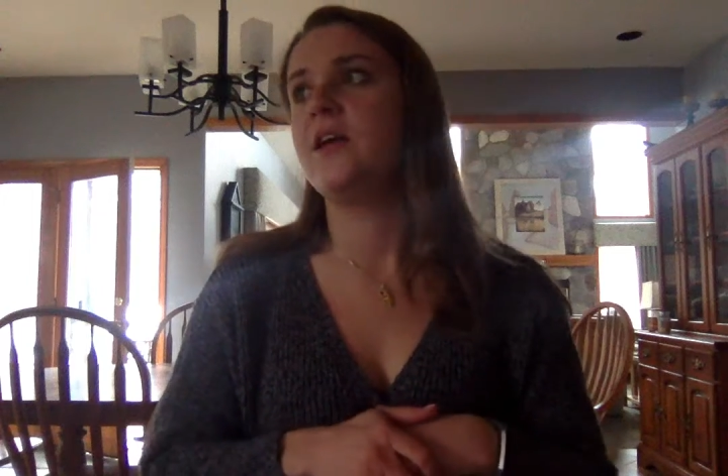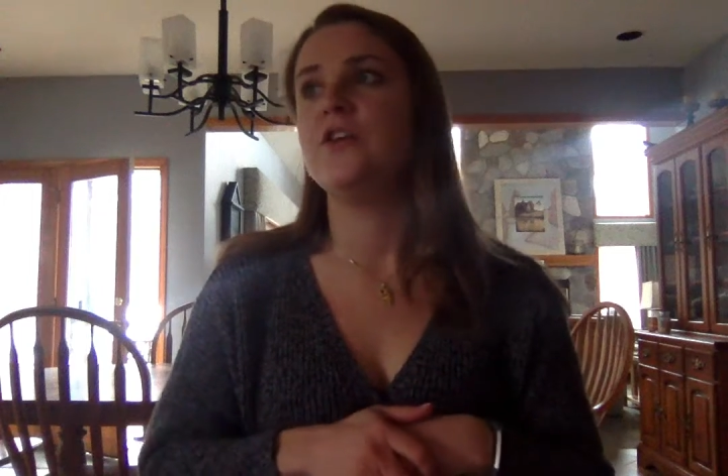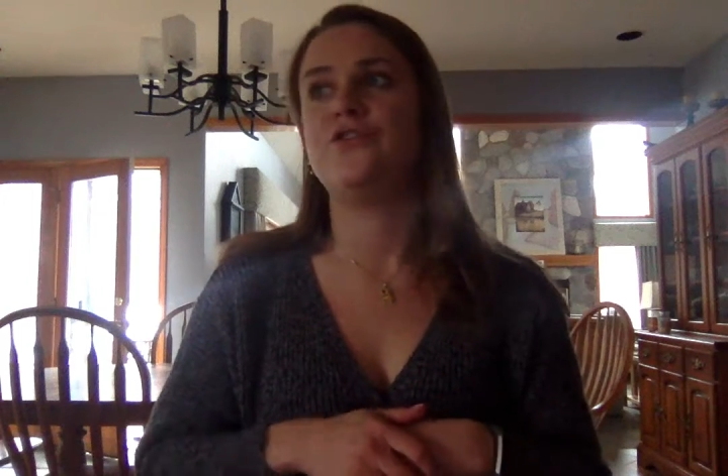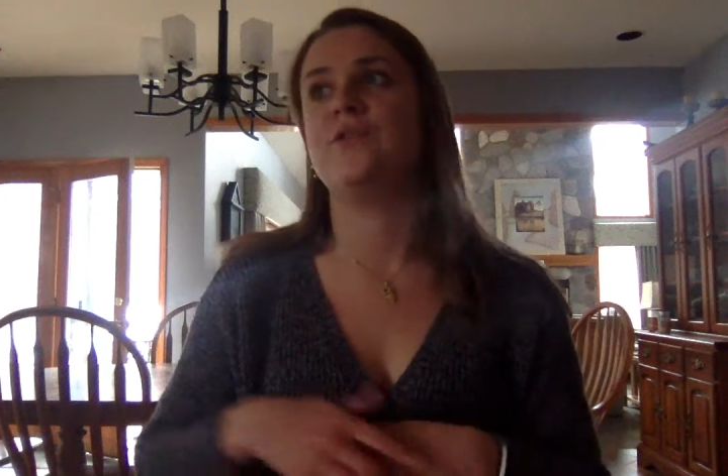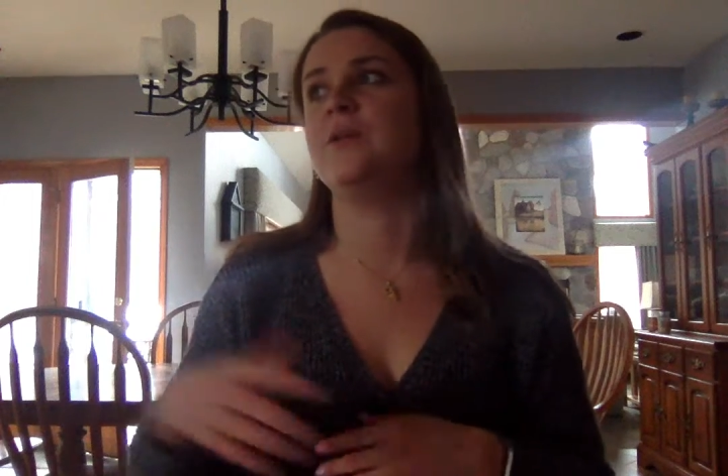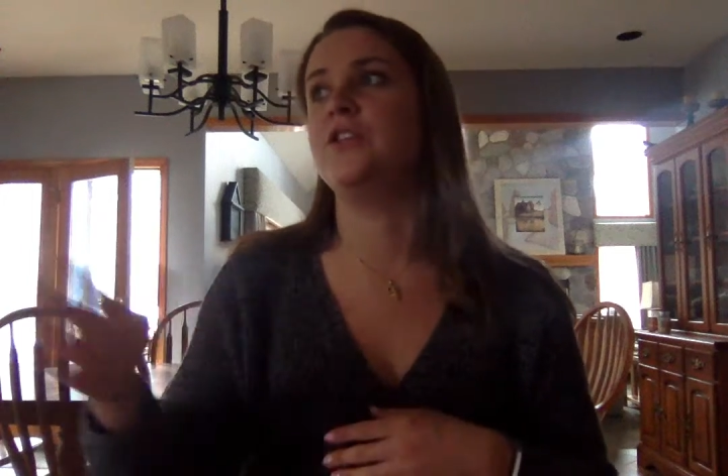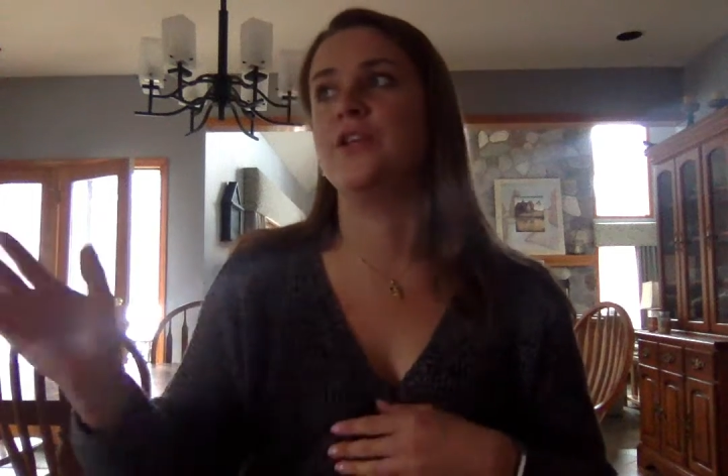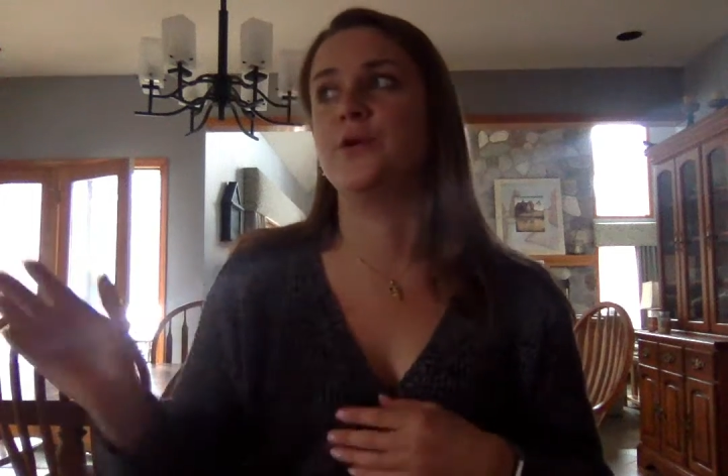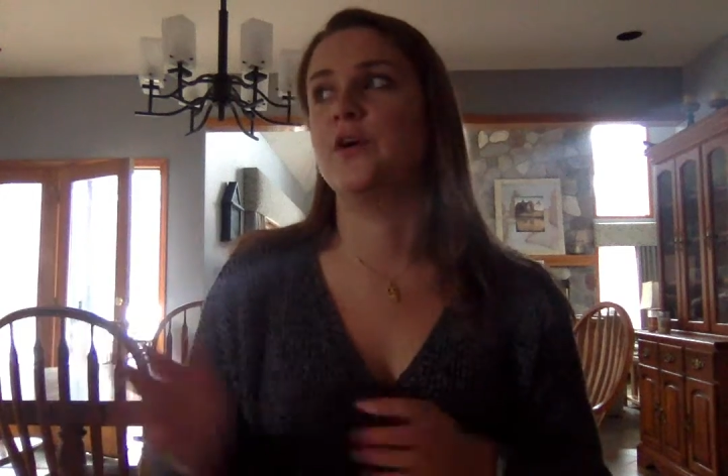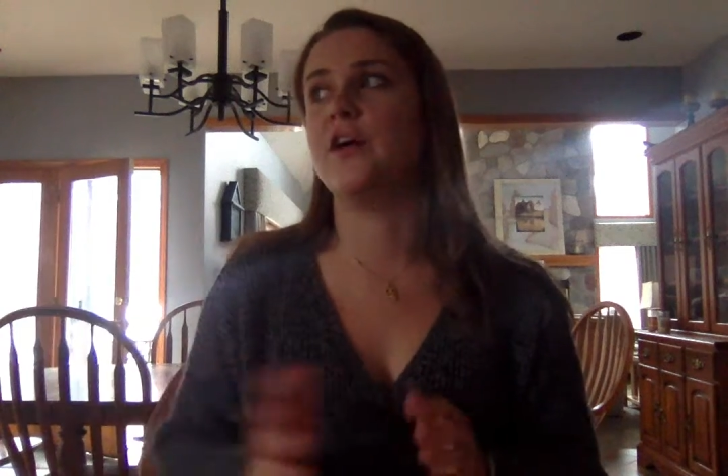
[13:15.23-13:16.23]
she would
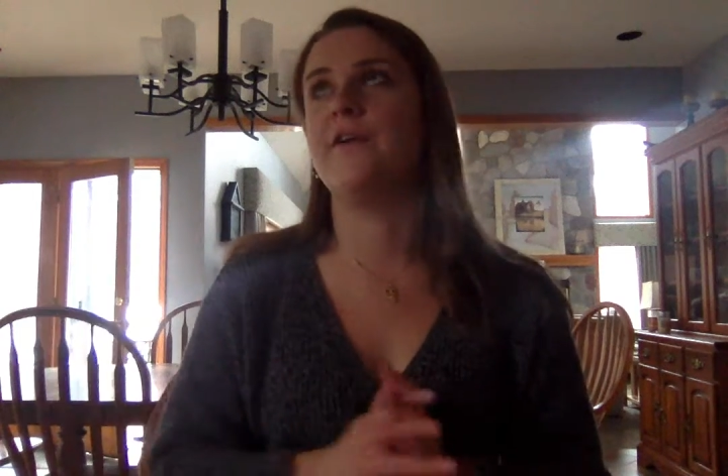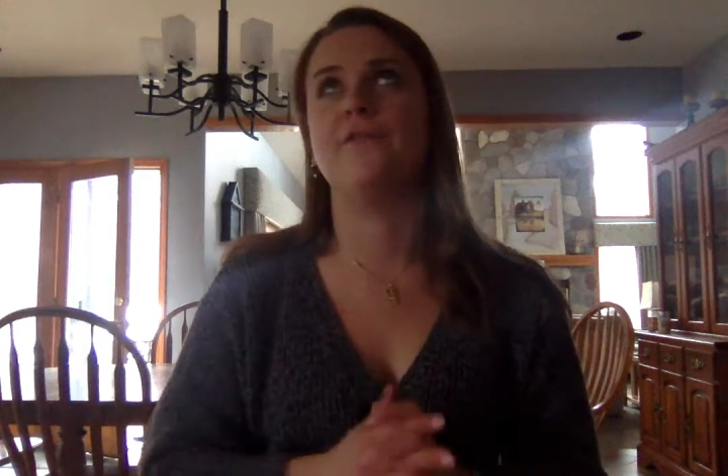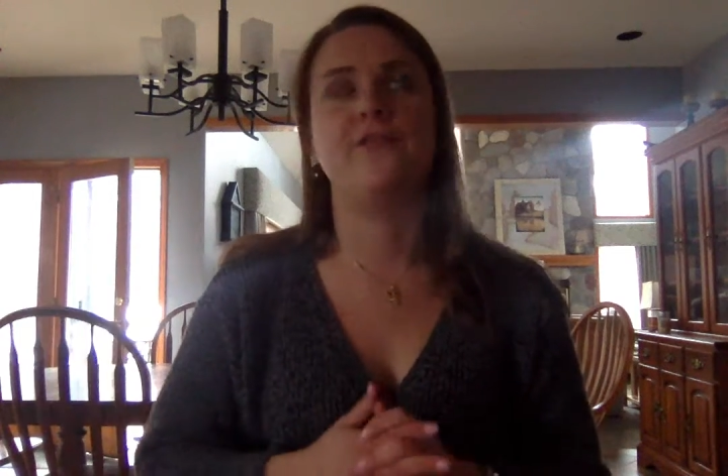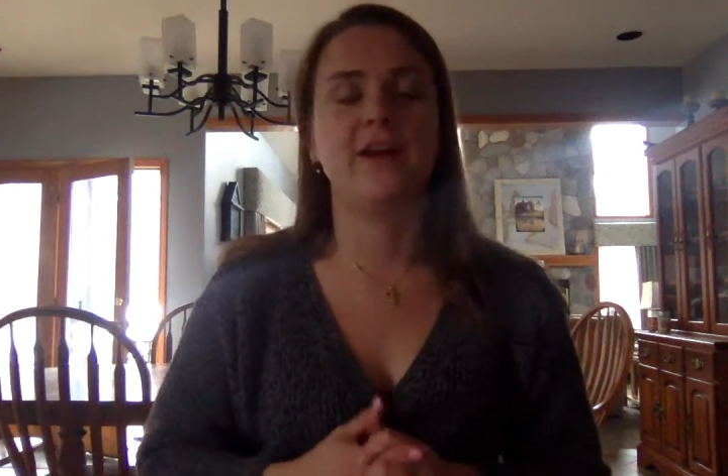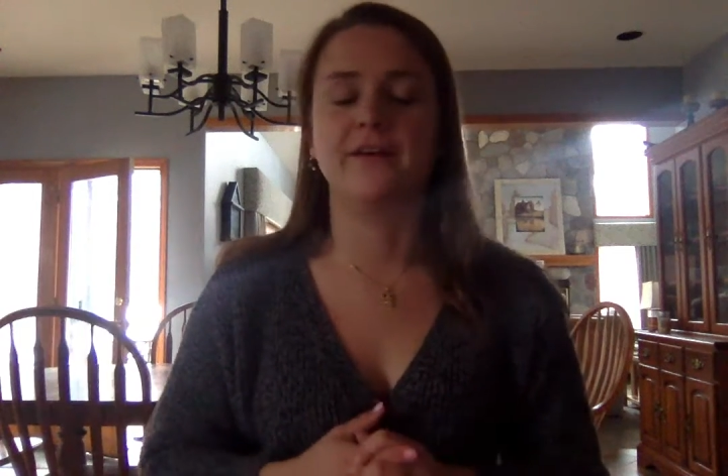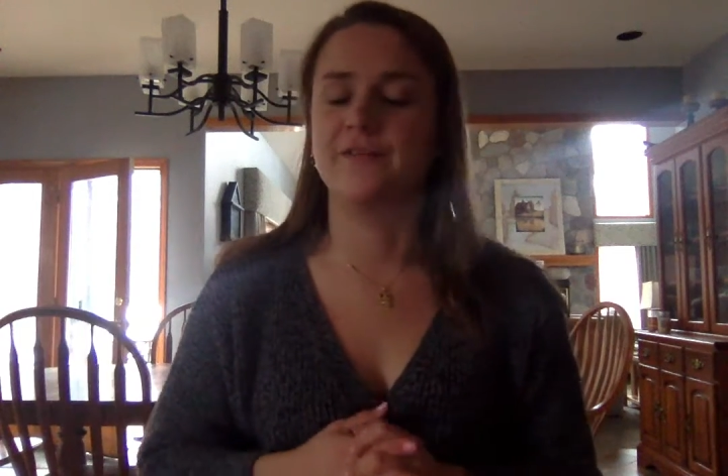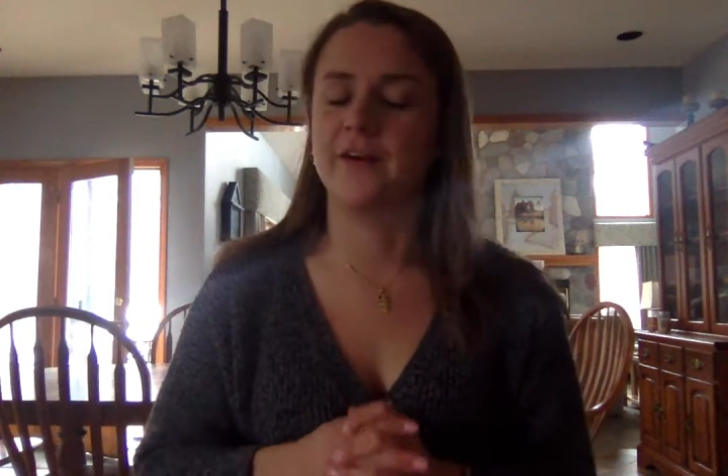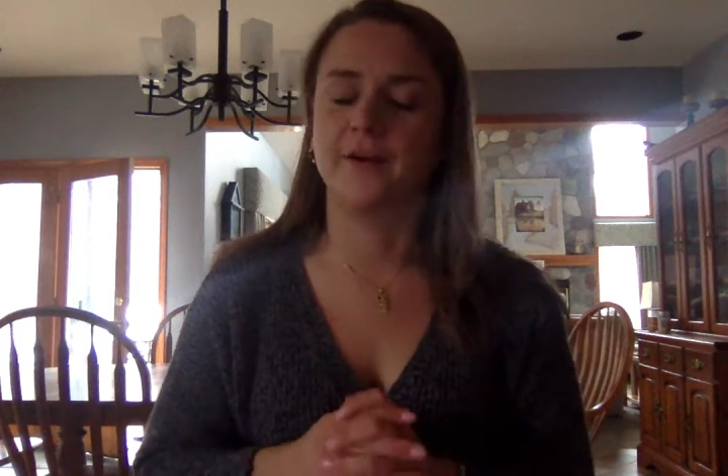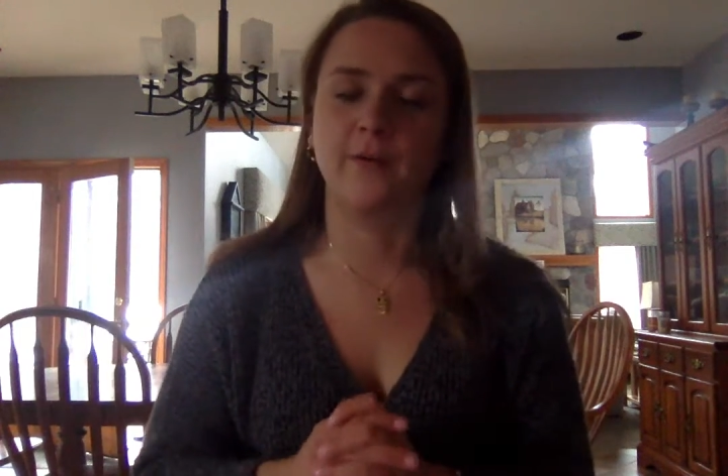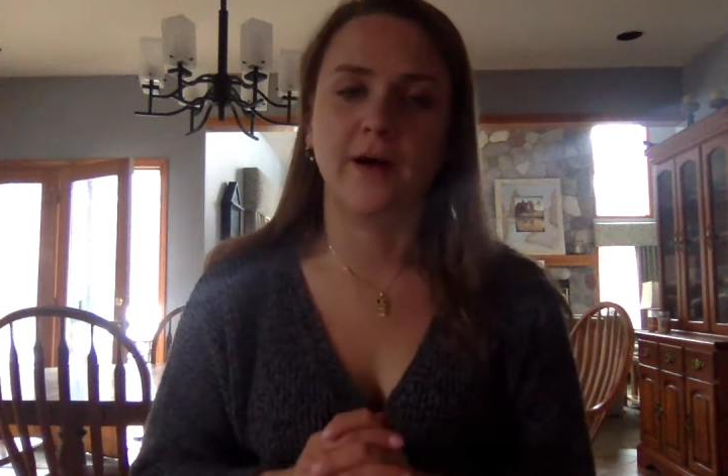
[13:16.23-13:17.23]
do very,
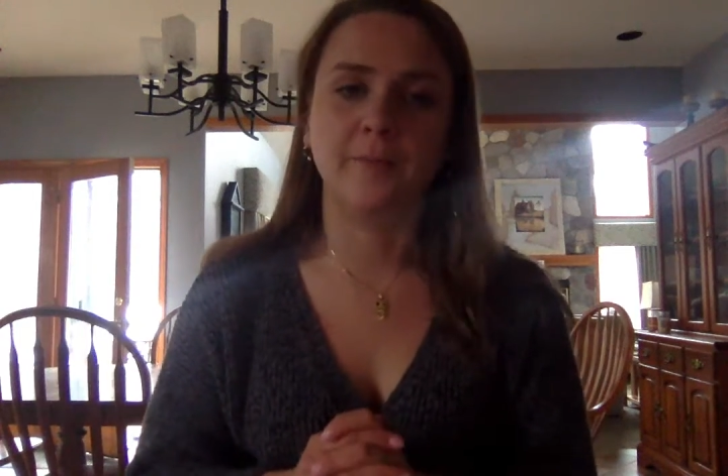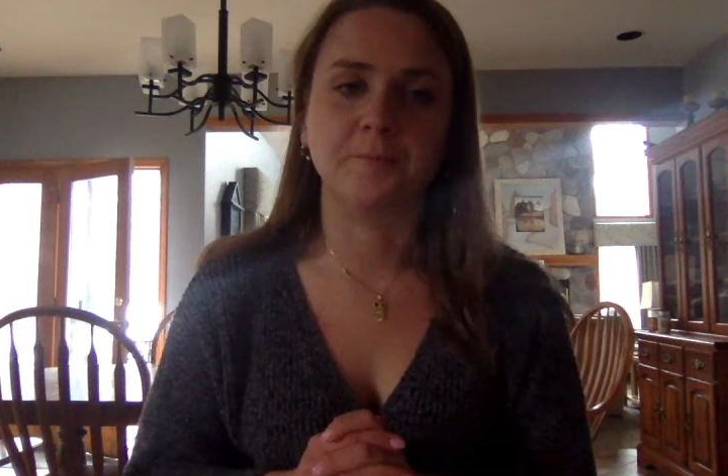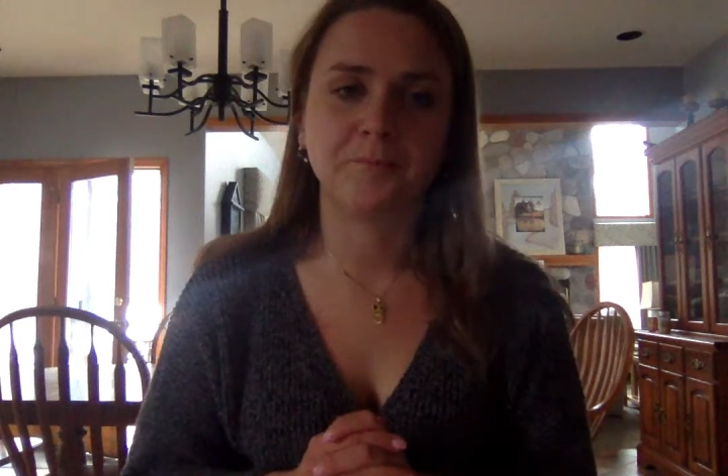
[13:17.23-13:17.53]
very well